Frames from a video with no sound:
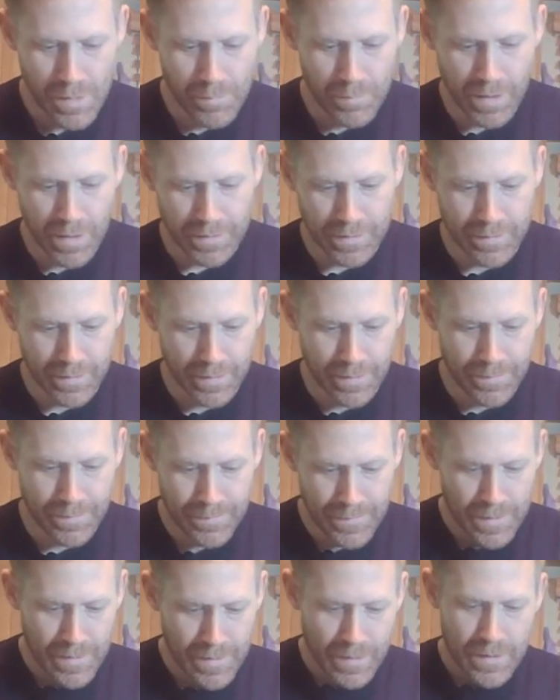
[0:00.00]
But
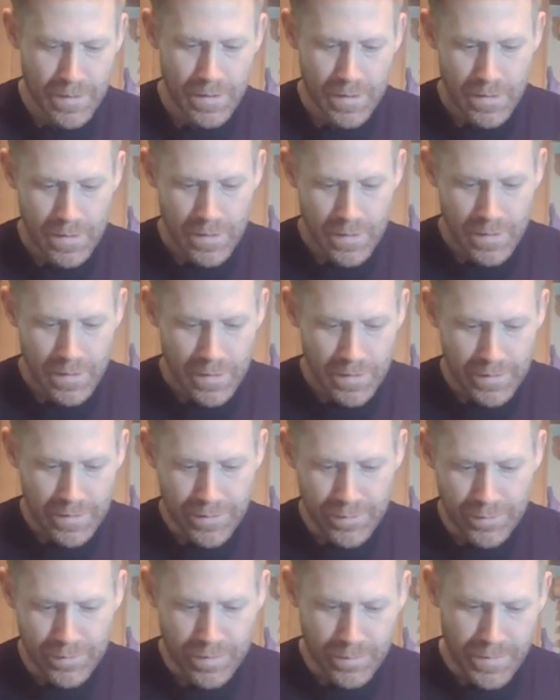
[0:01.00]

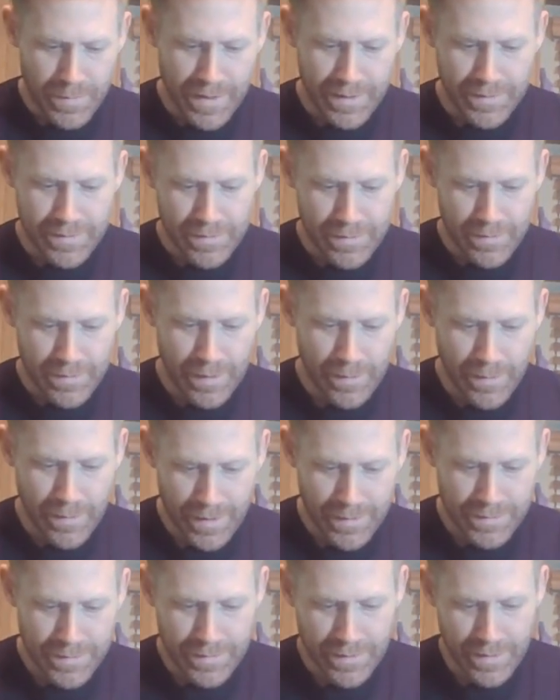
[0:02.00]
these are some nice,
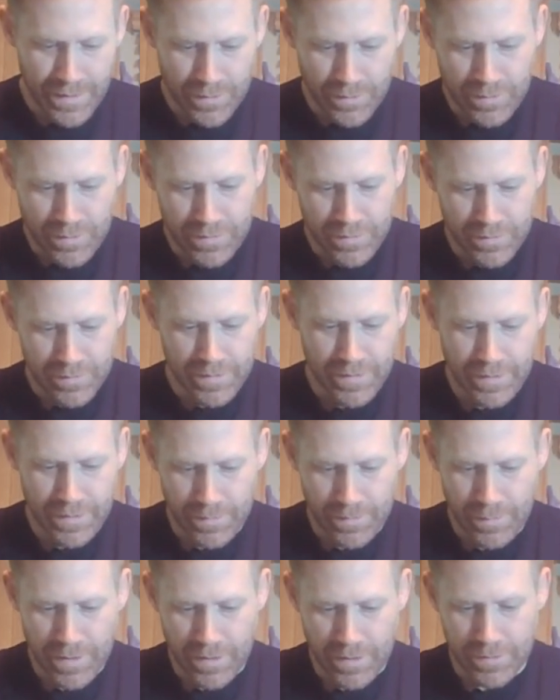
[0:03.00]
I'd say, look,
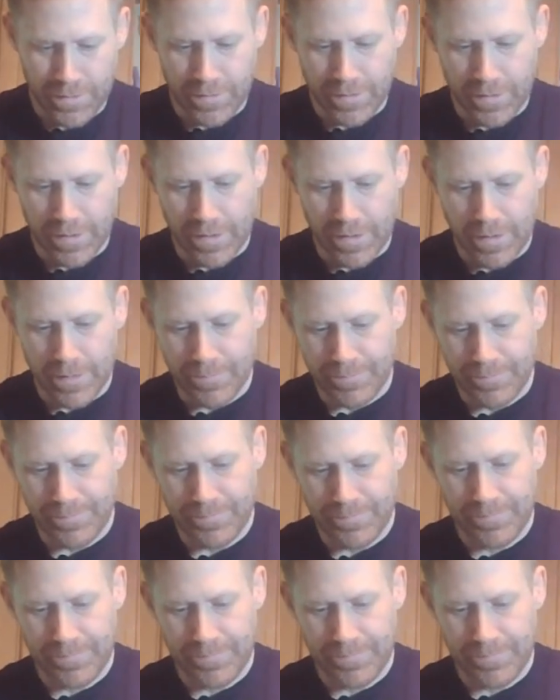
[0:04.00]
they're about, 2